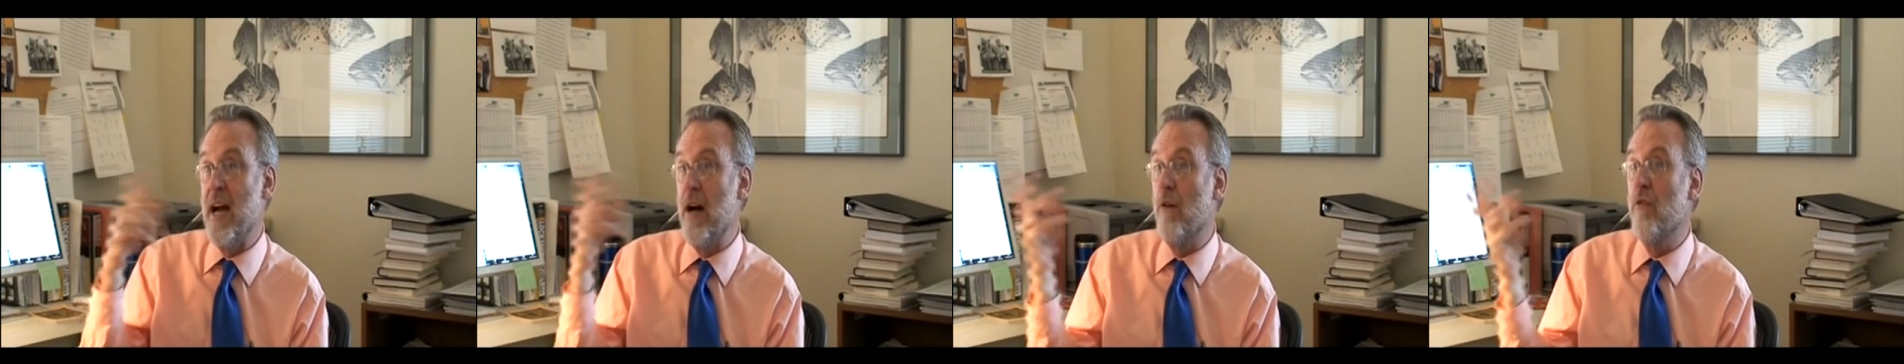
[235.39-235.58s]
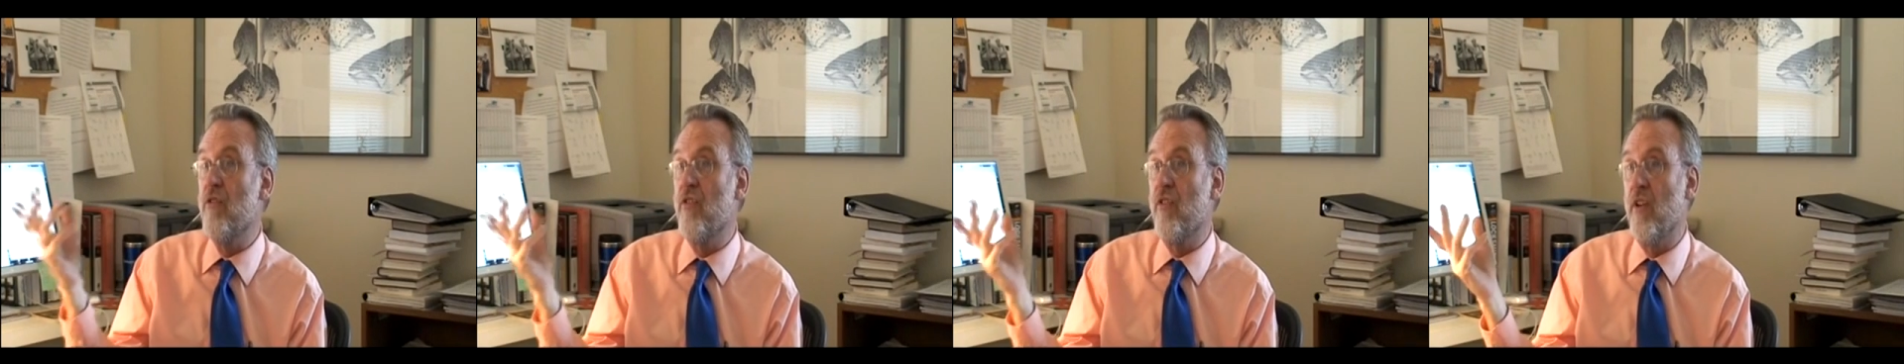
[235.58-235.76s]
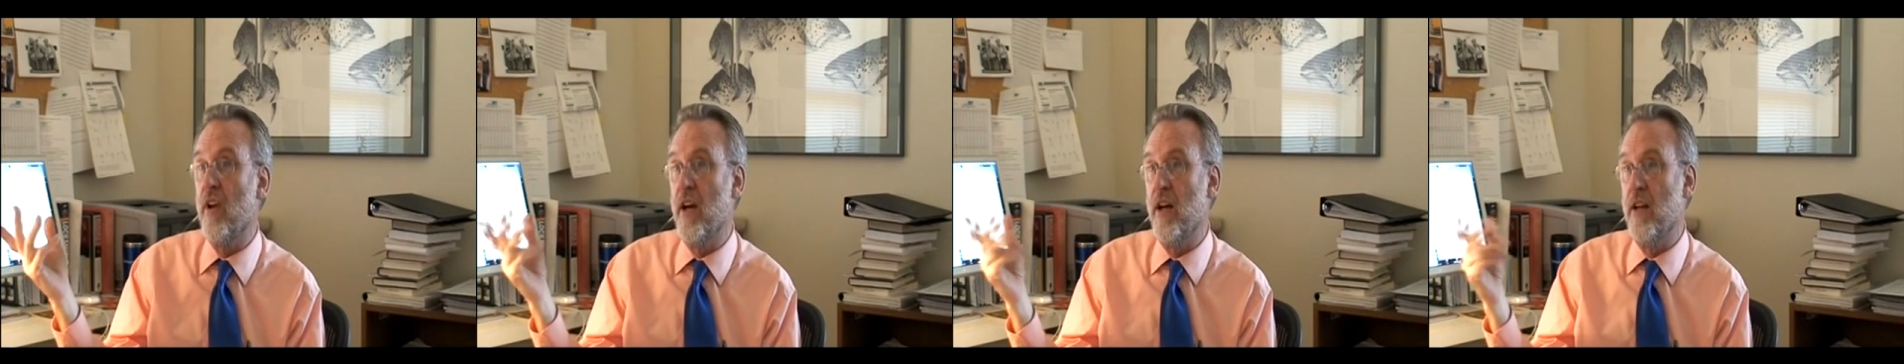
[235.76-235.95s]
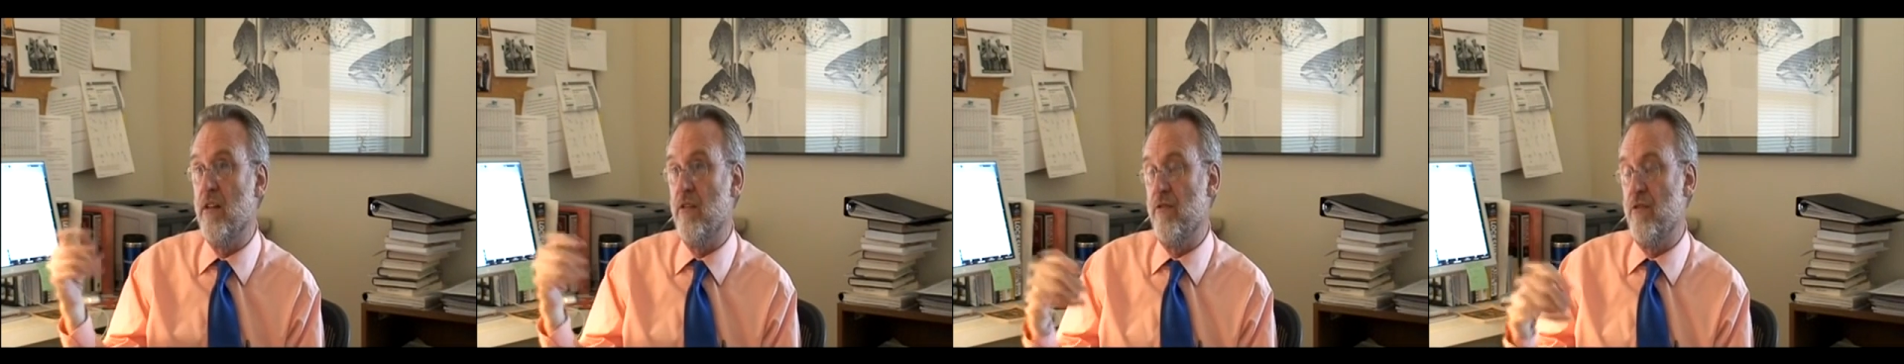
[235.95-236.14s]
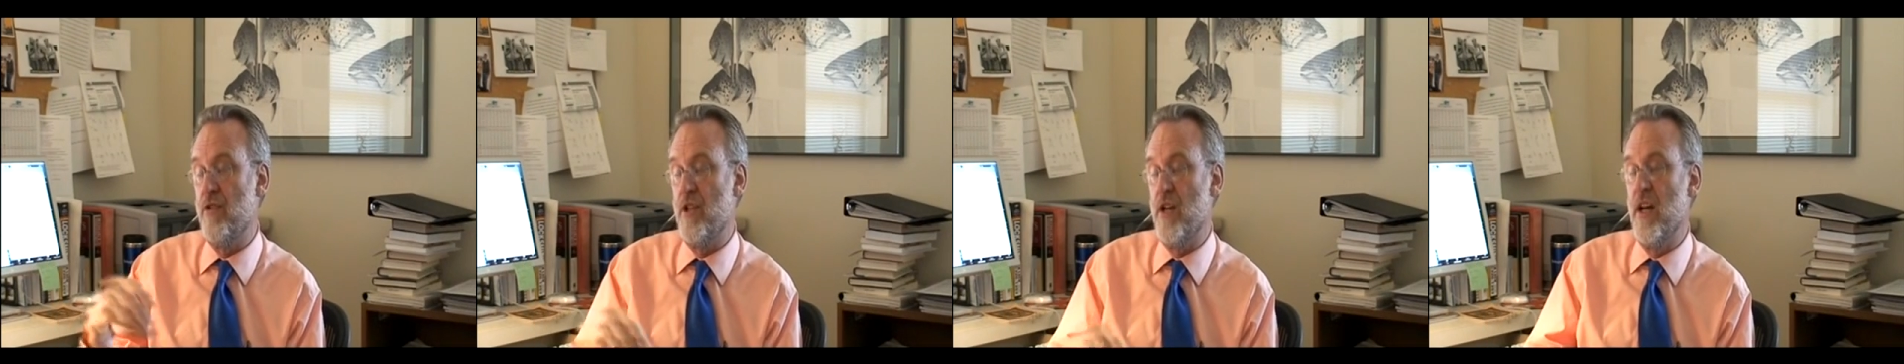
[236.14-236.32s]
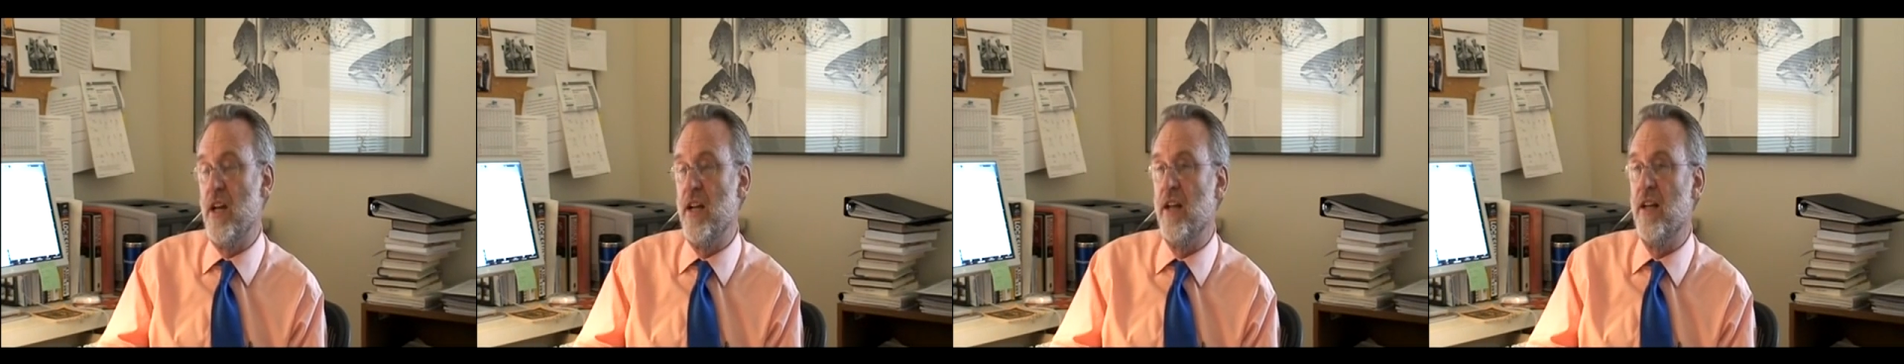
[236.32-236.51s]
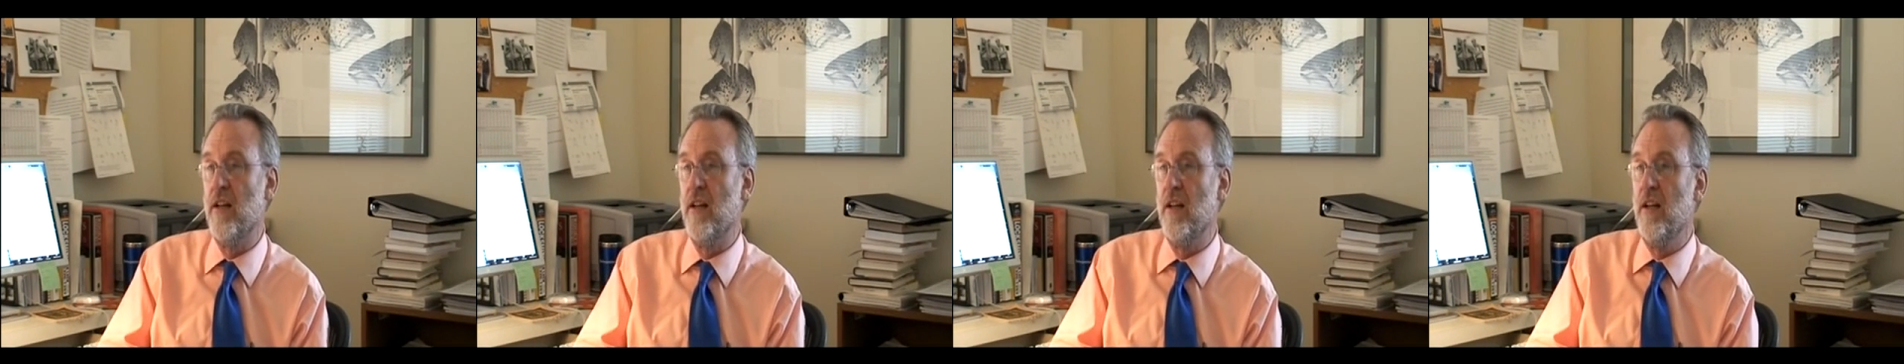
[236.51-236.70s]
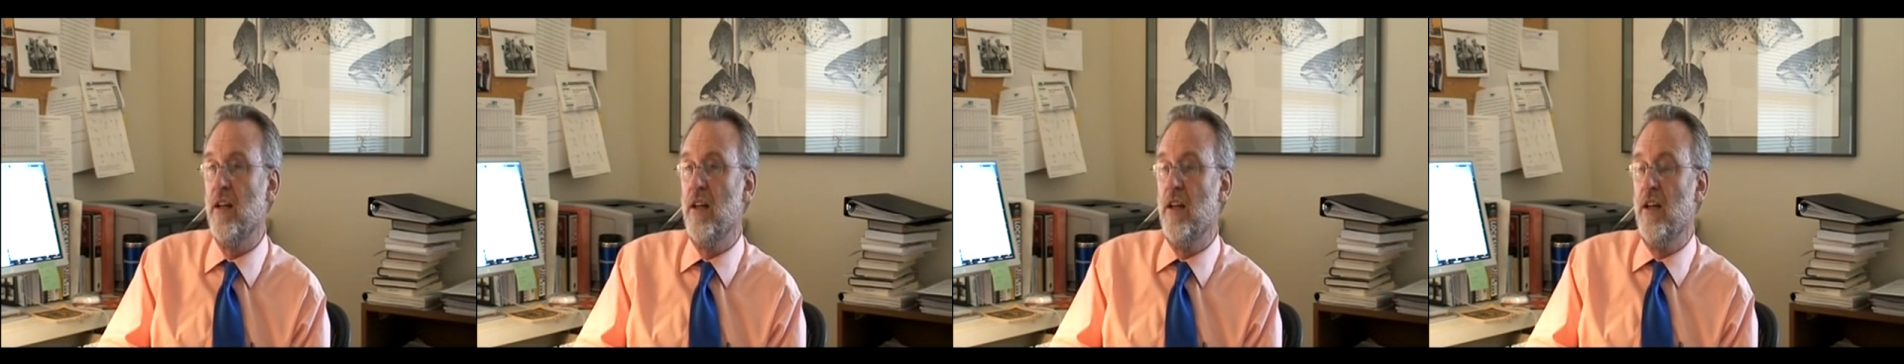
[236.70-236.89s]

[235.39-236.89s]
outside of China.